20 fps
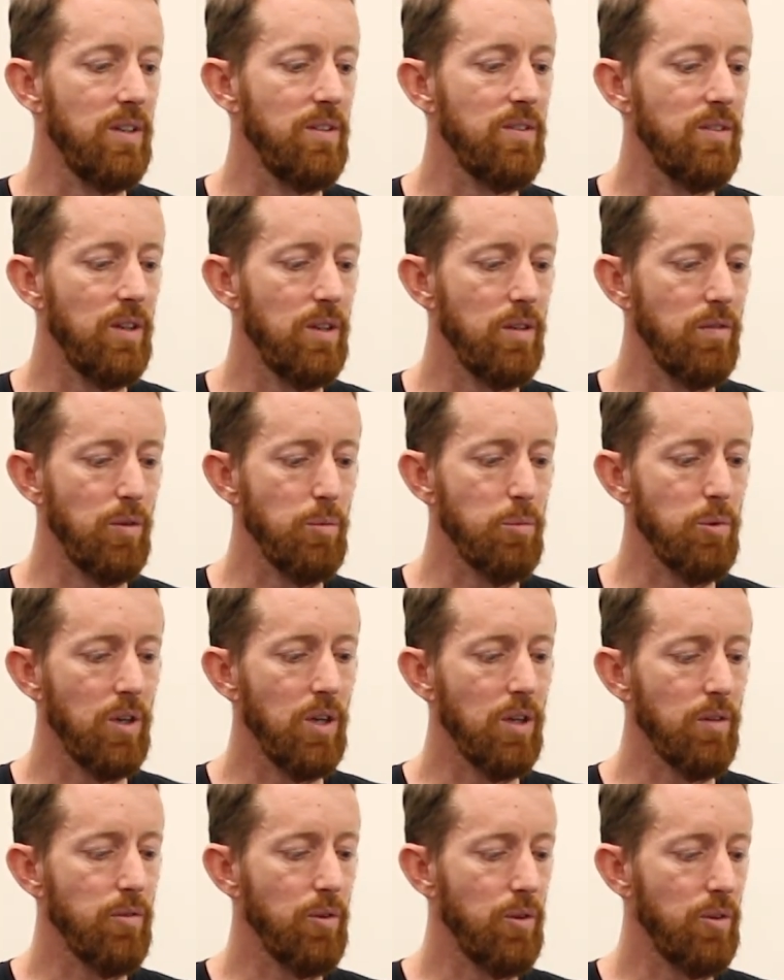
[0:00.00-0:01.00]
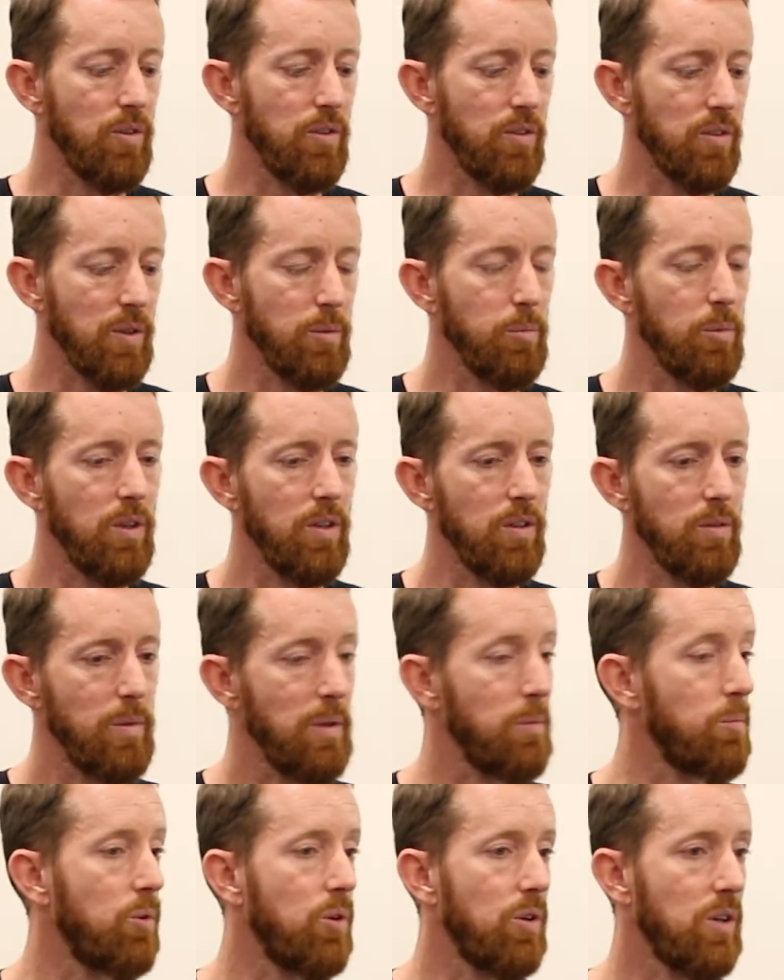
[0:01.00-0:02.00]
instead of a product-focused company, to
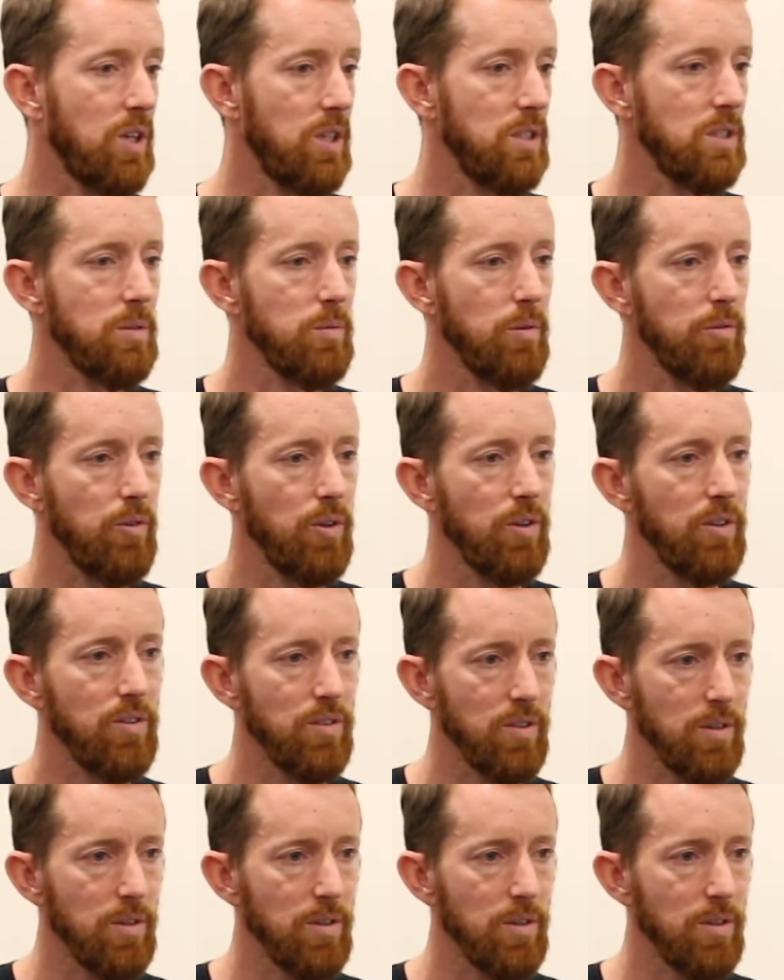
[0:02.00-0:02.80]
be more a customer-focused